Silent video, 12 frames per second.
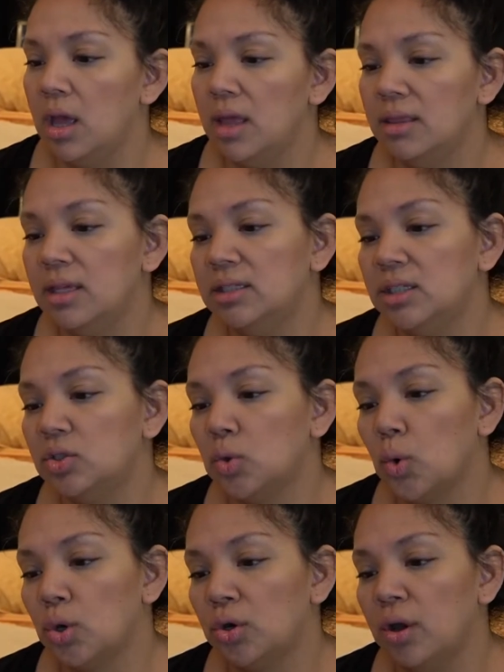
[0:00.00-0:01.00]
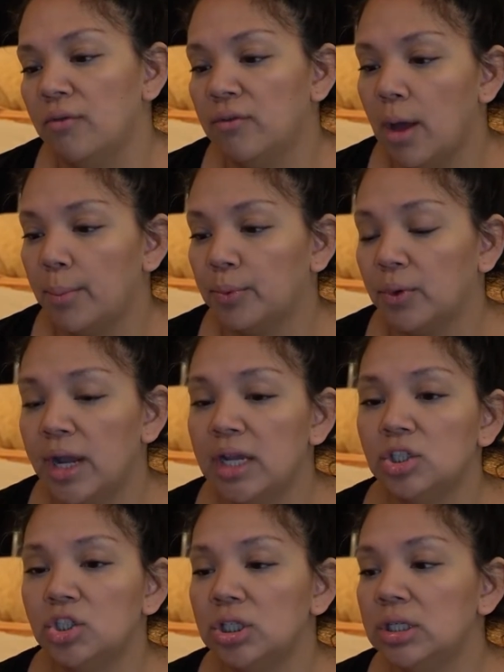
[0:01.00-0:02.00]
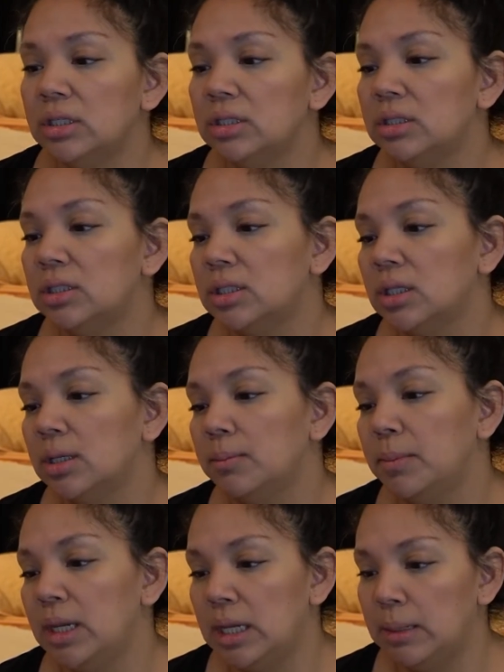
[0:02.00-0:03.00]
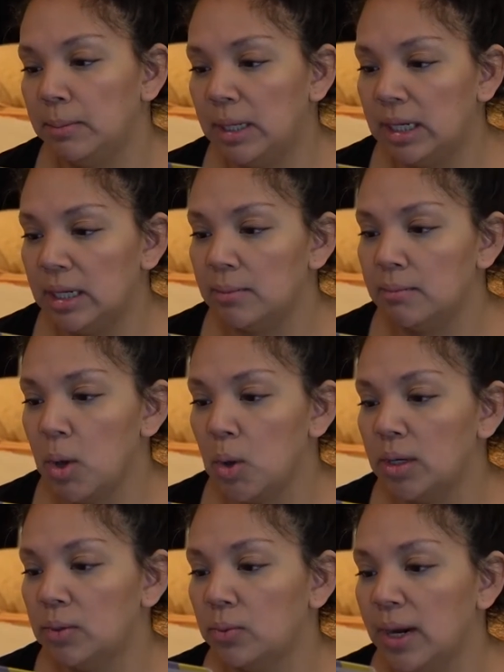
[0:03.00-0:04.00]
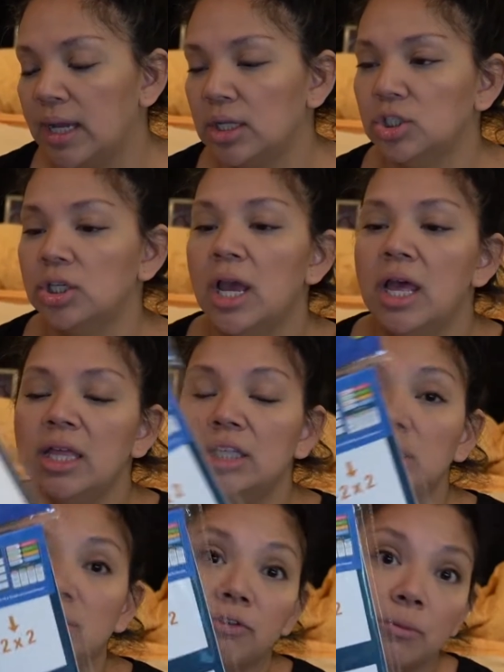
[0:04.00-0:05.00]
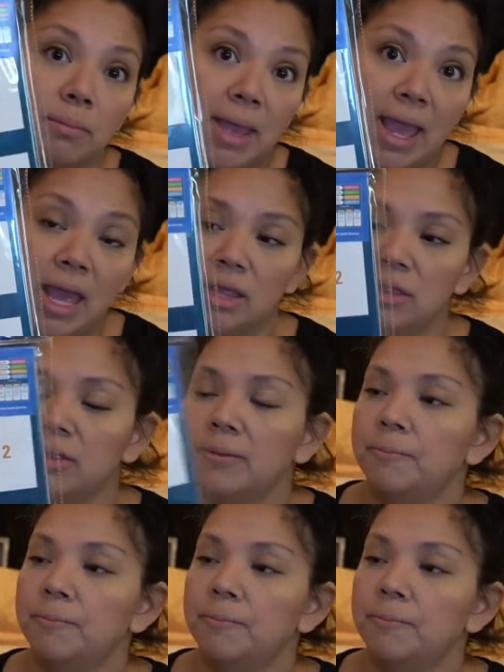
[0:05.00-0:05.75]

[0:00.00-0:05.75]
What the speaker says: This is order of operations, mean, median, mode, and range. This is for math.